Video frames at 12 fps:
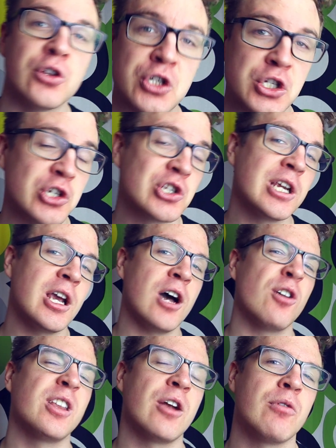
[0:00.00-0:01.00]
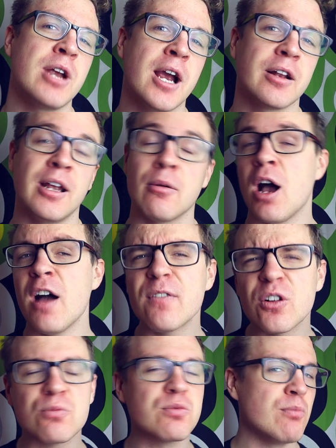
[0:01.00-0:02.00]
just to see how they react, and I've
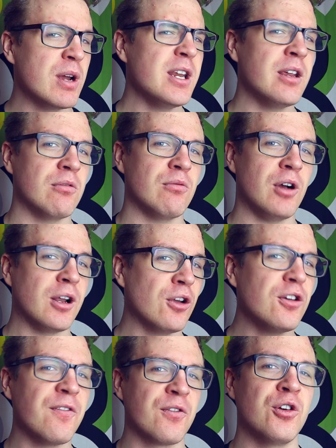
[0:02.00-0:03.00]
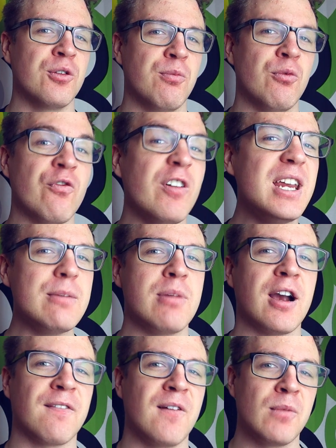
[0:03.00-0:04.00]
got a lot of good
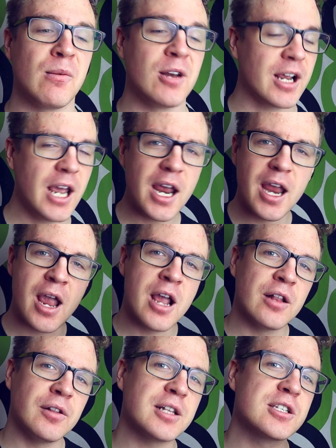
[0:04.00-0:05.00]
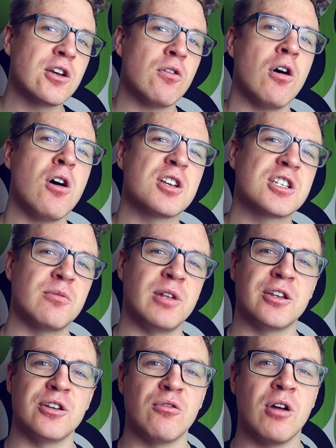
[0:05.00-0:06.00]
feedback from them, like, hey, that's so awesome
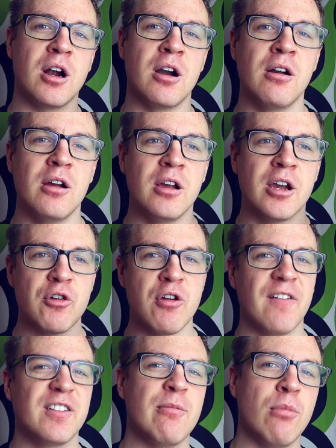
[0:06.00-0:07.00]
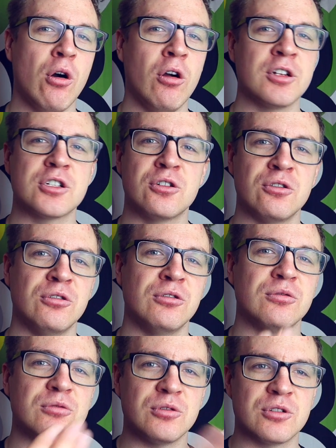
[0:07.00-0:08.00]
that you have the balls to
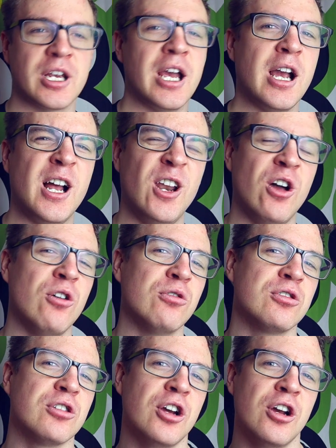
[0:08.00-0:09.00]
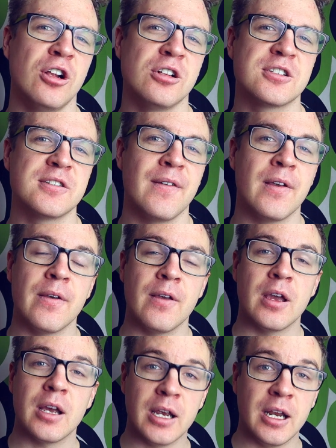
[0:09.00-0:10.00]
say hello to girls
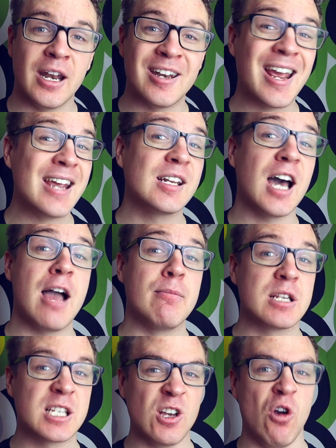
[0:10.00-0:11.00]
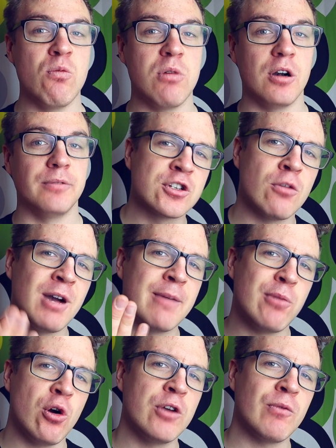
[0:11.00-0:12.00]
in the daytime sober. So my
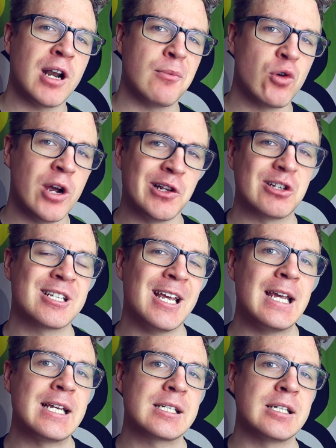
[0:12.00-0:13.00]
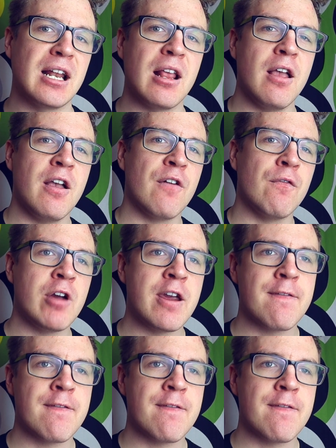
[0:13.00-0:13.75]
point, what I'm trying to say is that we